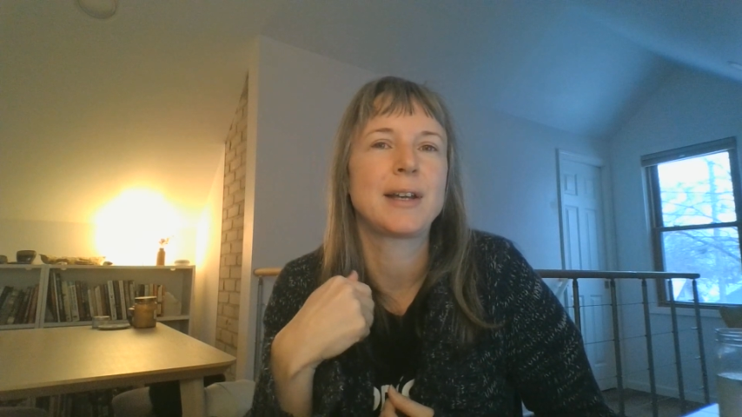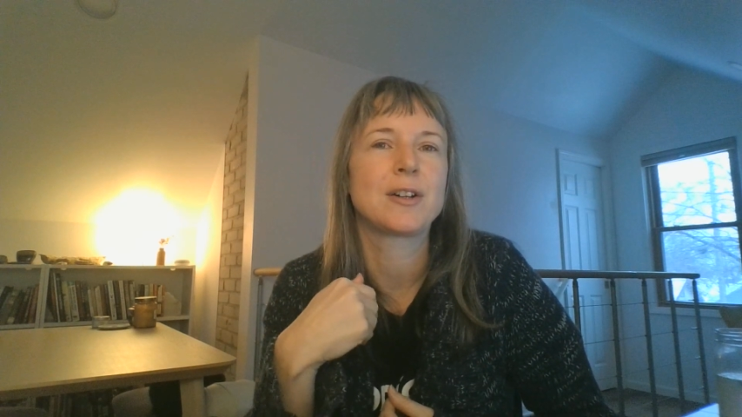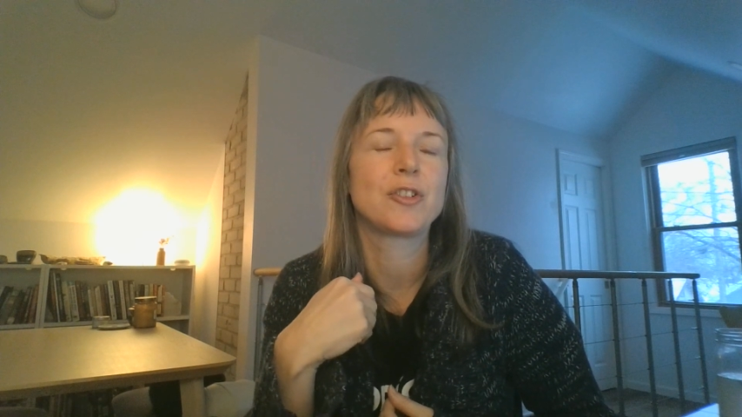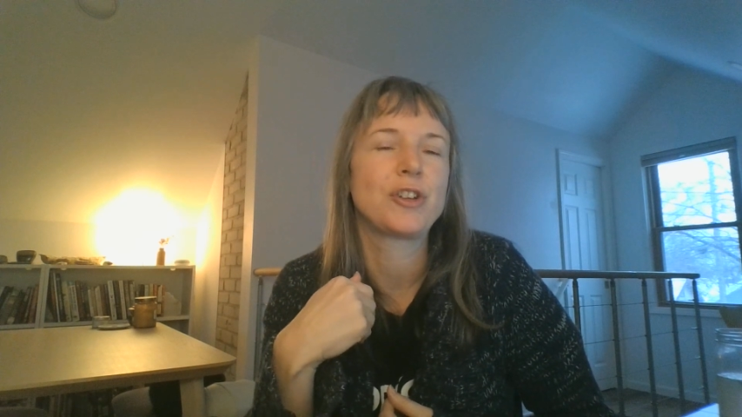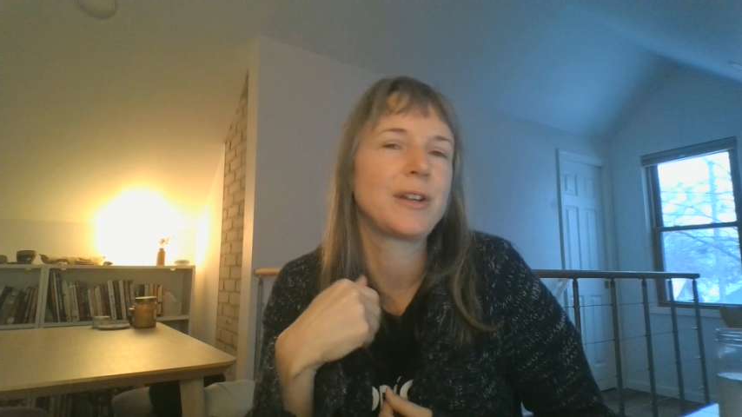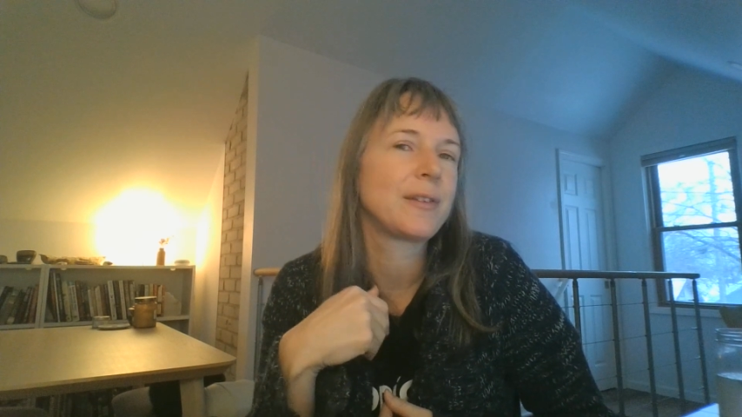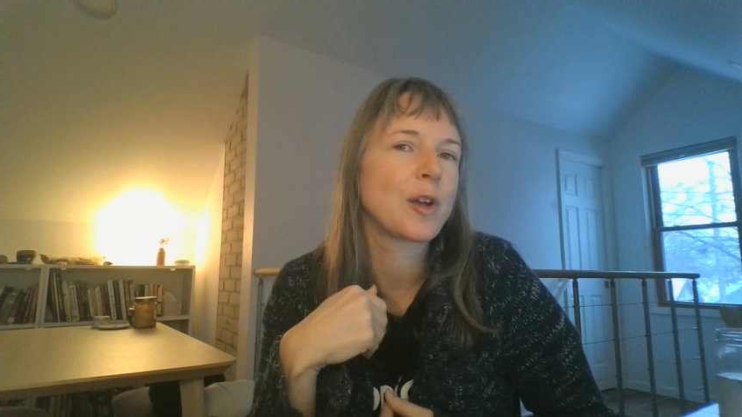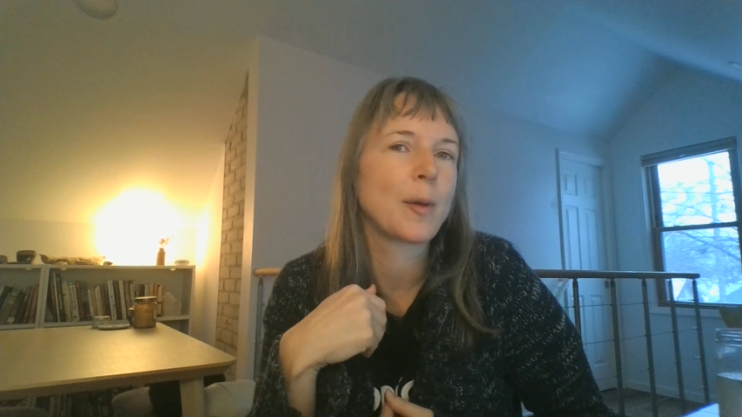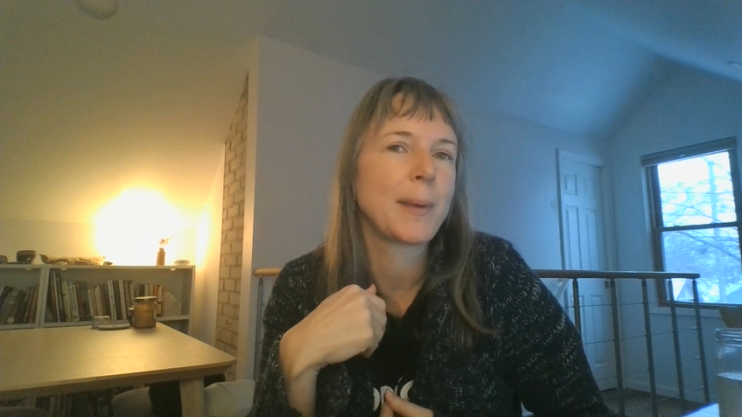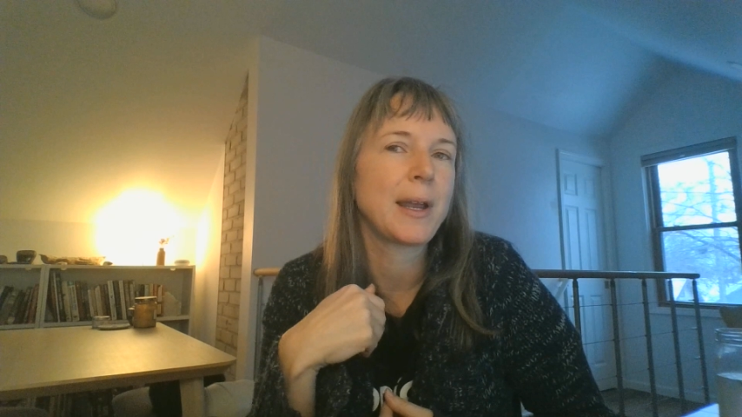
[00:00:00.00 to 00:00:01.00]
energy is
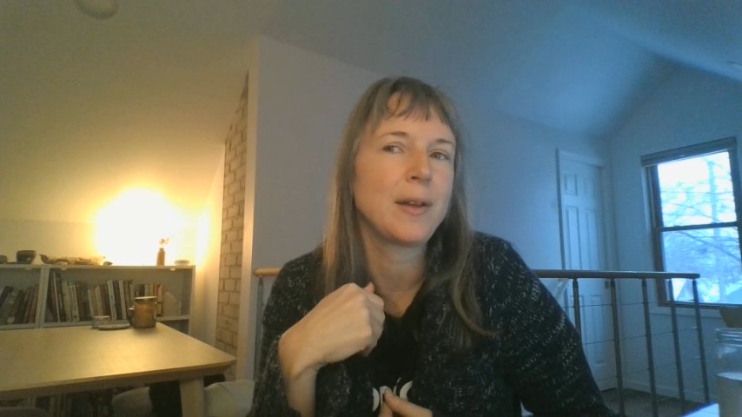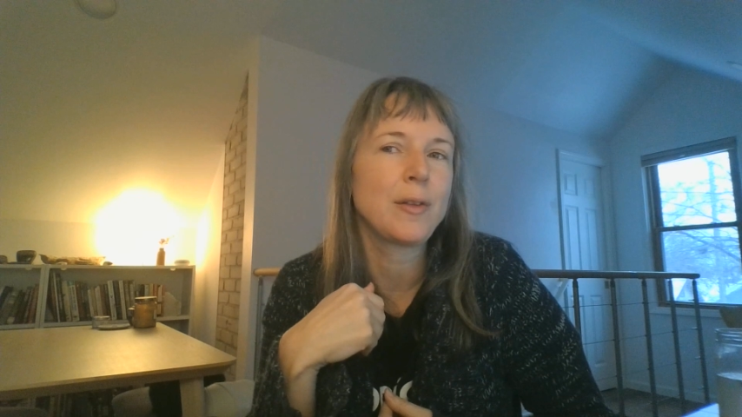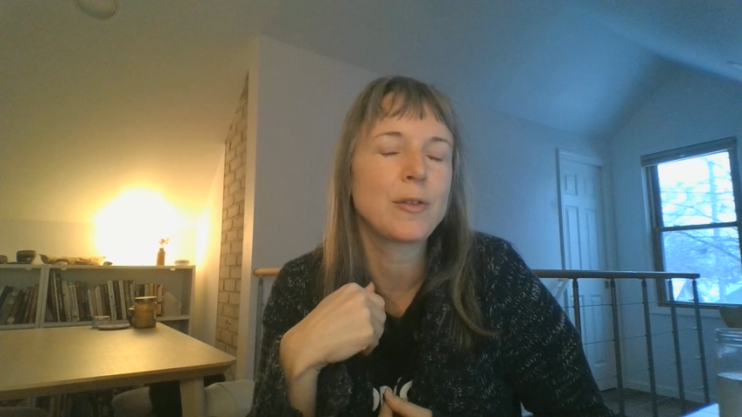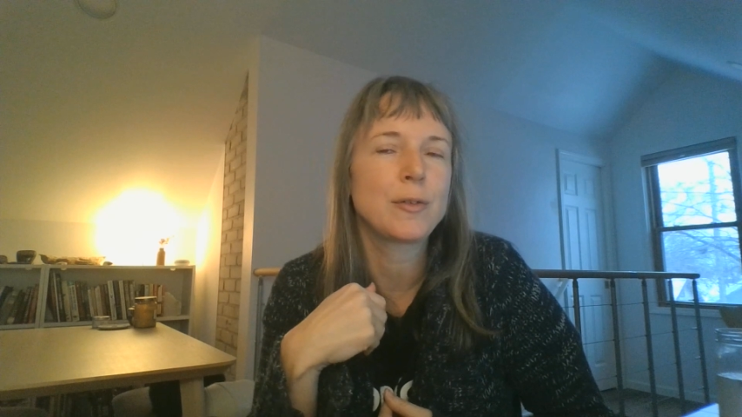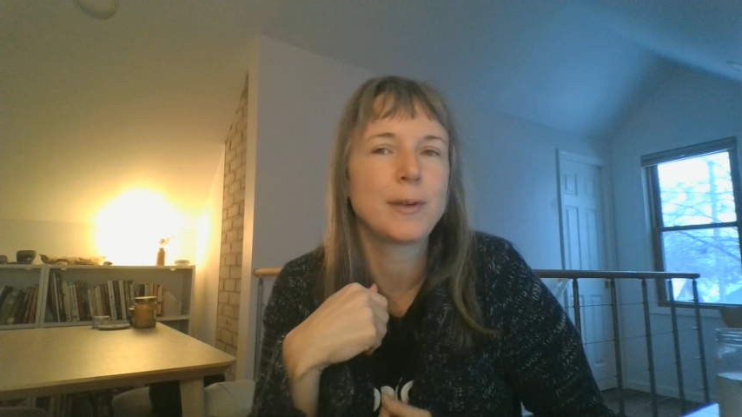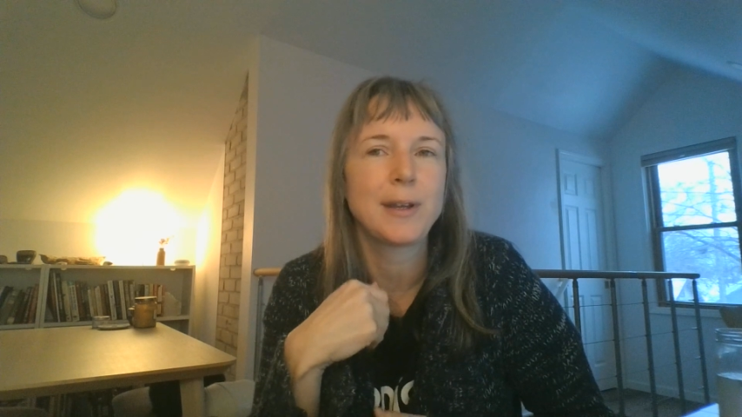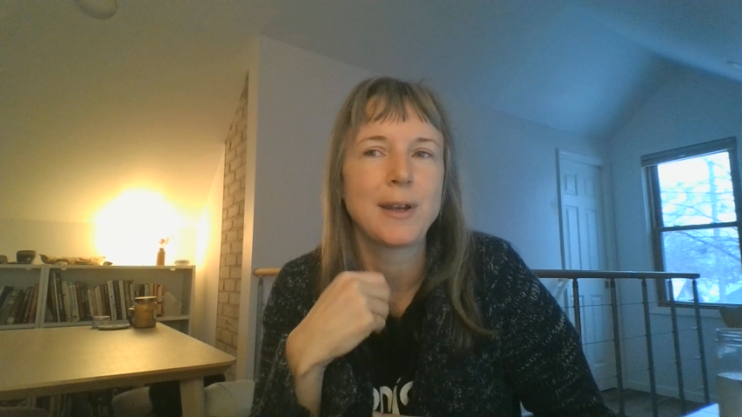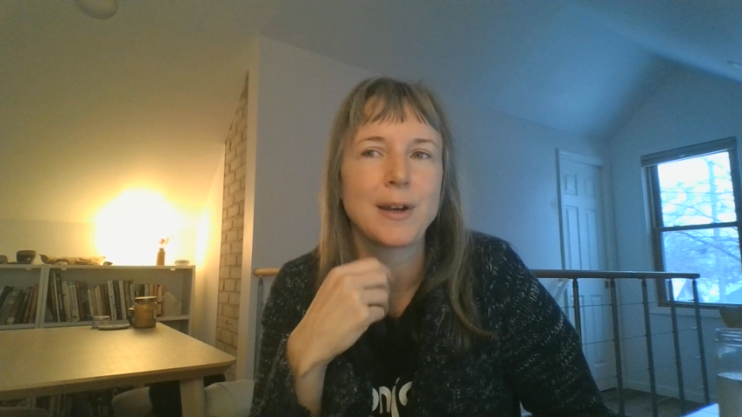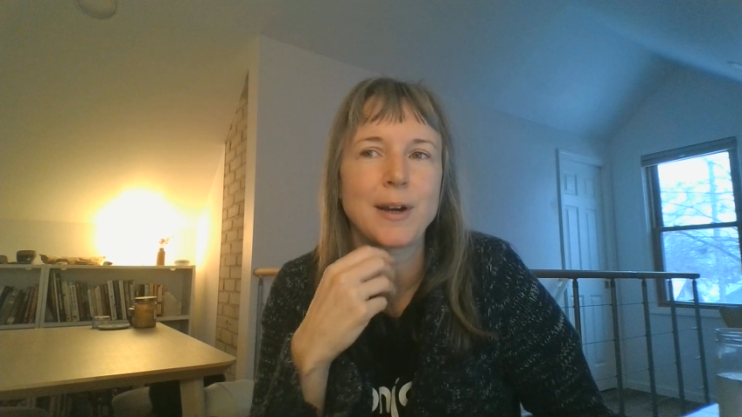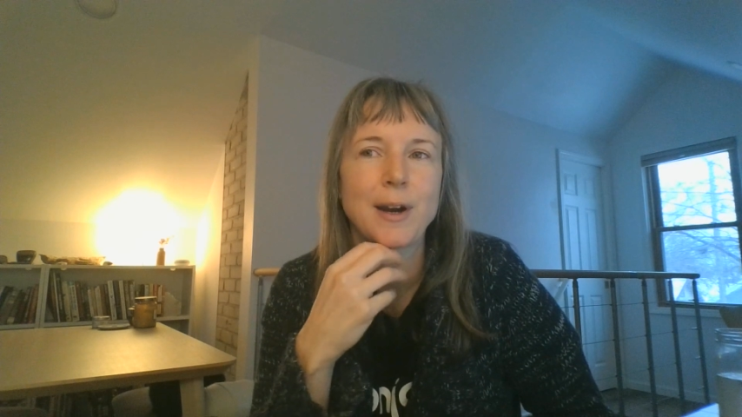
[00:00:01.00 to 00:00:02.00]
coming in through
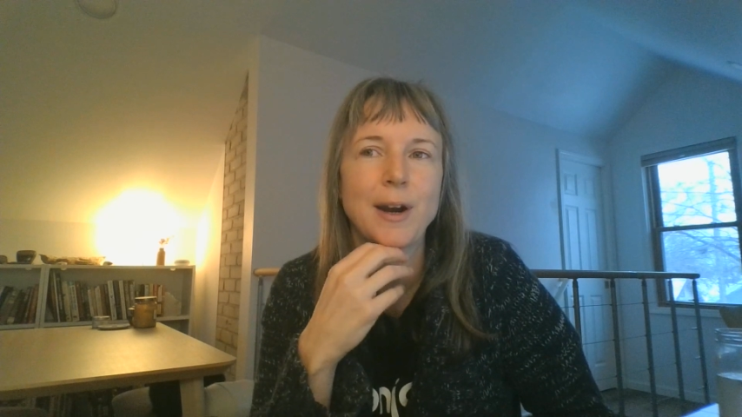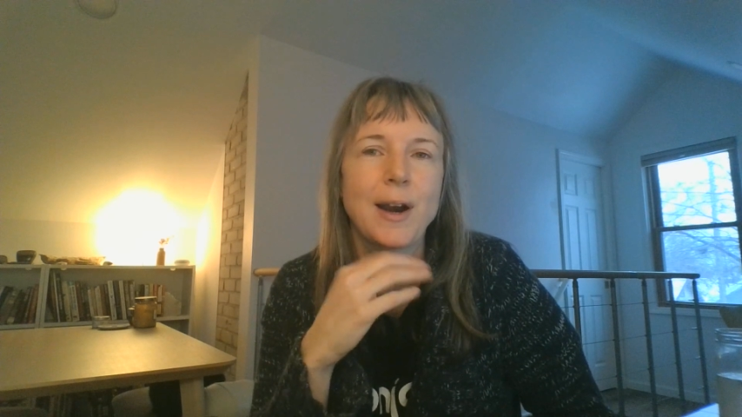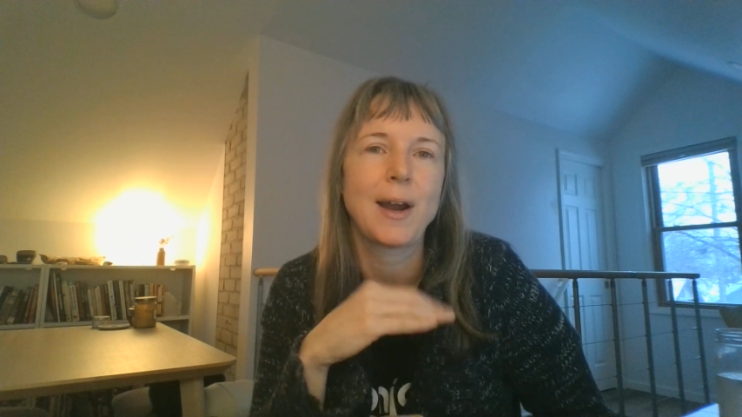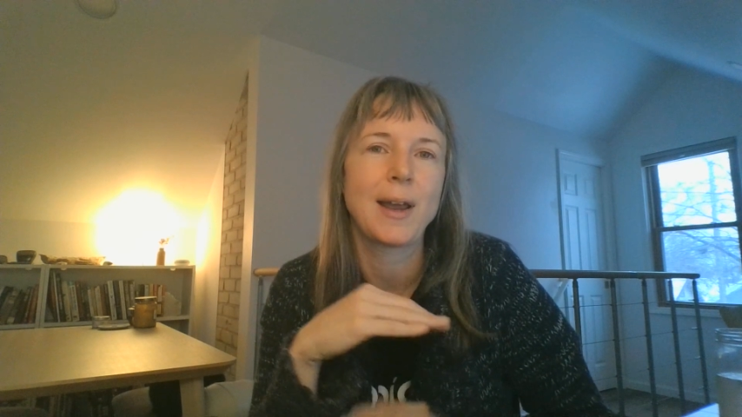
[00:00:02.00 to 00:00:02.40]
here,